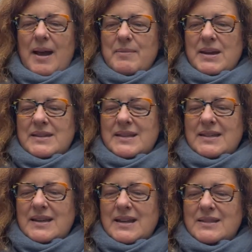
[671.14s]

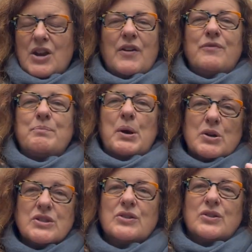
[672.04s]
it's not a
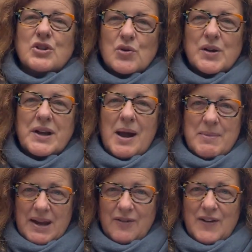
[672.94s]
personal
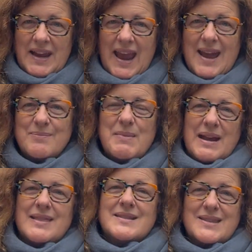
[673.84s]
shortcoming if I can't
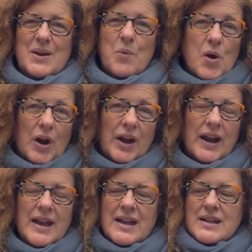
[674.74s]
make this thing work.
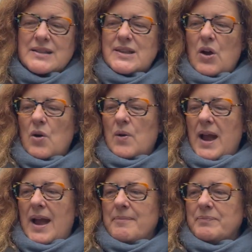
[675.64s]
So
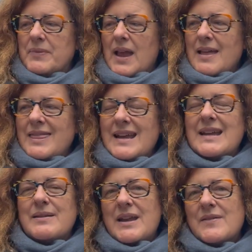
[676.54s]
I think
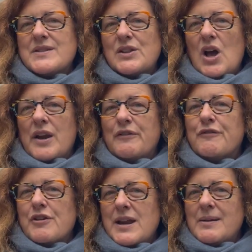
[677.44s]
it gives a lot of
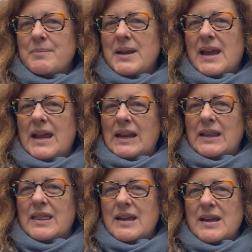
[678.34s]
freedom
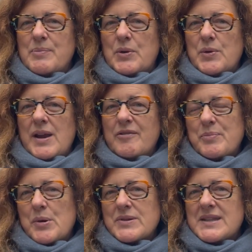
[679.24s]
in the creative
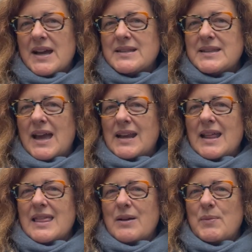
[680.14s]
process, and I
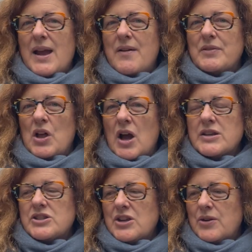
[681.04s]
think we have a lot
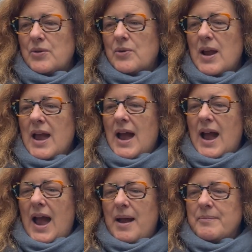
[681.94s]
to
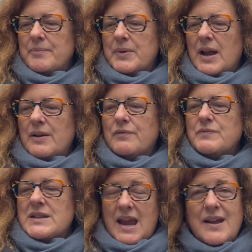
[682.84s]
kind of
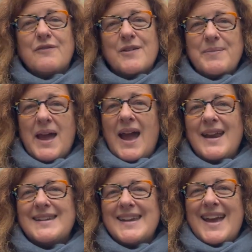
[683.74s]
take from that
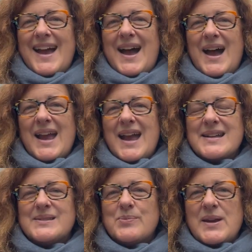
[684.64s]

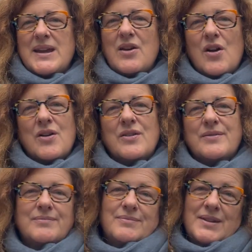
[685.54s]
as we are,
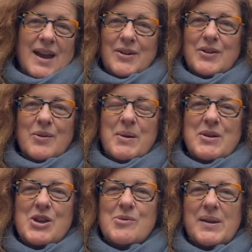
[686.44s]
I don't know about
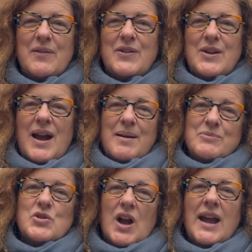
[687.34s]
you, but if I'm
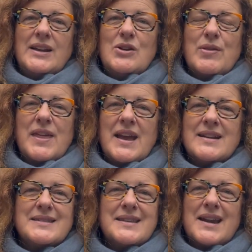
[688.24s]
trying new
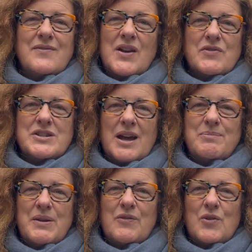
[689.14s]
things that I've never done
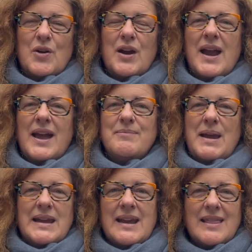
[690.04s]
before, and
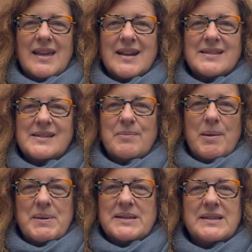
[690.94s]
making things in my
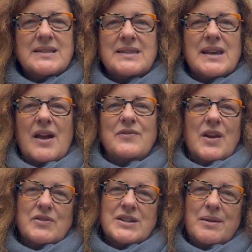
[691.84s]
business that I've
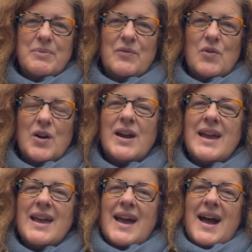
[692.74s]
never done before,
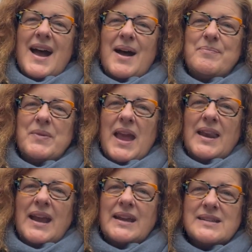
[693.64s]
and
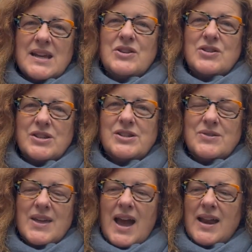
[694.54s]
I continue to do
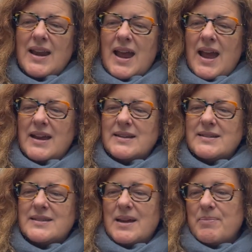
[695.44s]
that, and
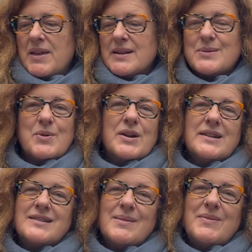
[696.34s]
some things work
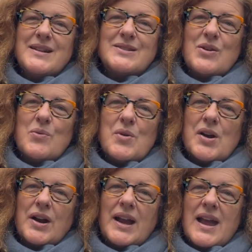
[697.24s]
and some things don't
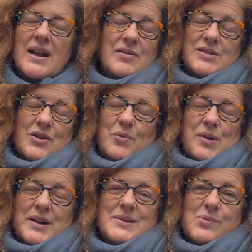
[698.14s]
work, or don't
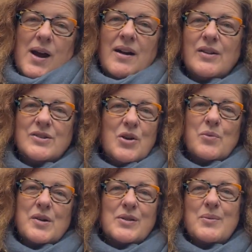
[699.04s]
work as well, or don't
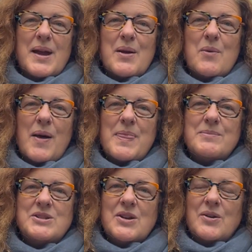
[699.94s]
work the way I want
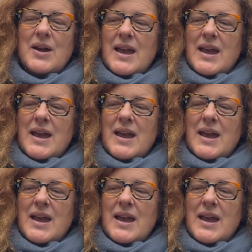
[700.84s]
them to.